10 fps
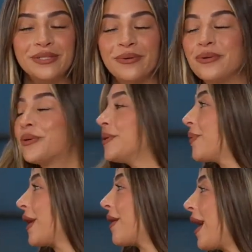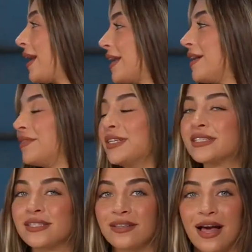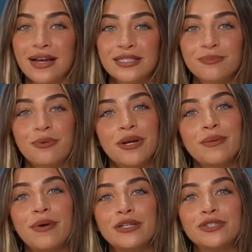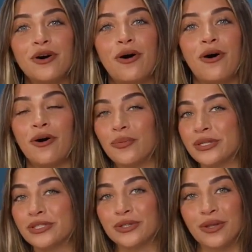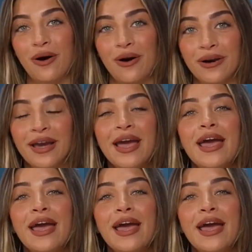so you could wear any of these selects pretty much all winter long.